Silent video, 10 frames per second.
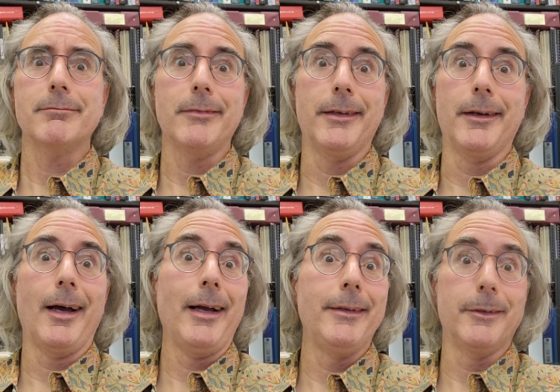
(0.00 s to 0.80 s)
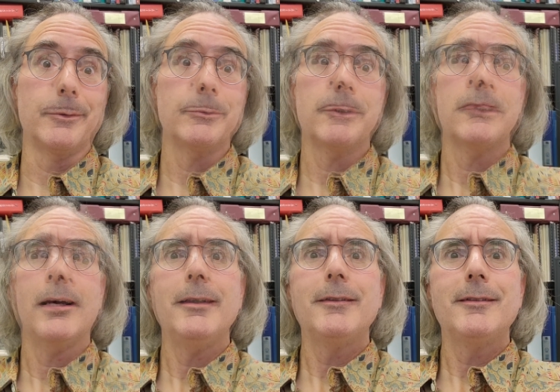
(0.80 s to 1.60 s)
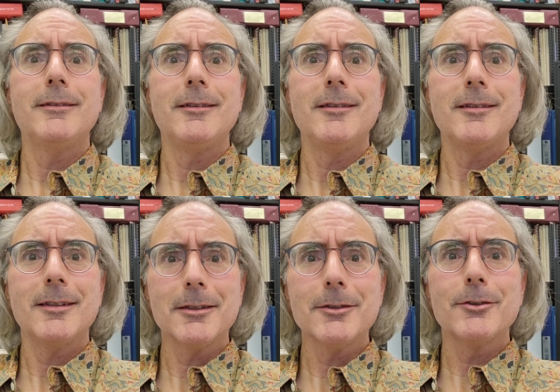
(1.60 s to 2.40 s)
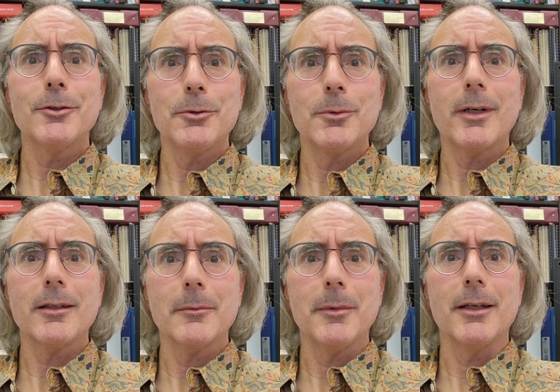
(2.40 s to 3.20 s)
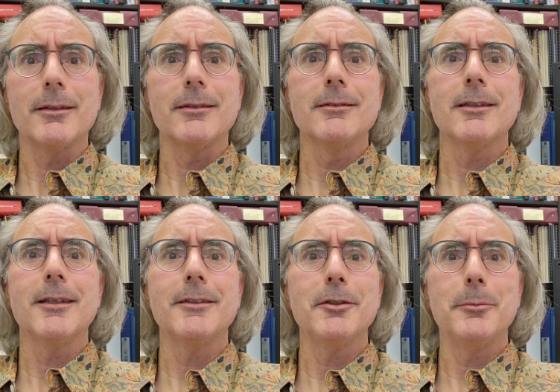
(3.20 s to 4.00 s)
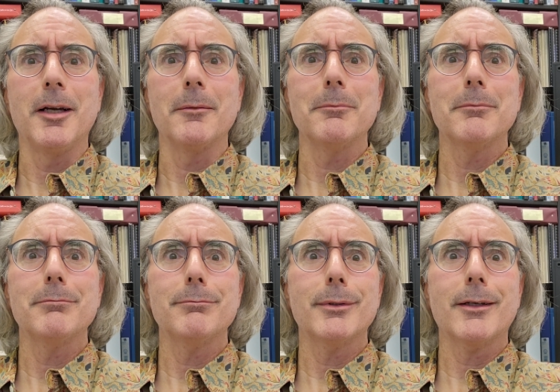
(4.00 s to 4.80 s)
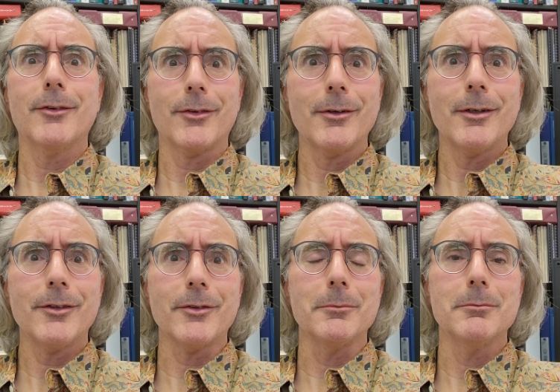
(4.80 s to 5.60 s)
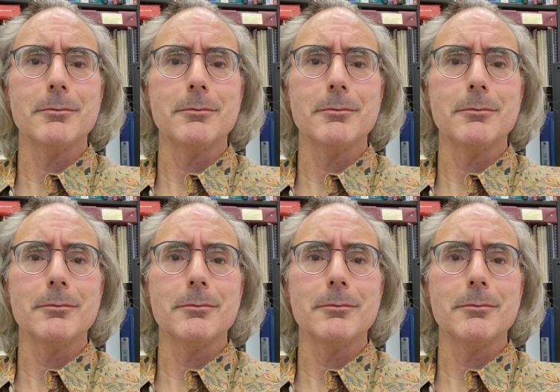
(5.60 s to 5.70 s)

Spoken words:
and I don't, I still do recommend a tube amp because they're awesome.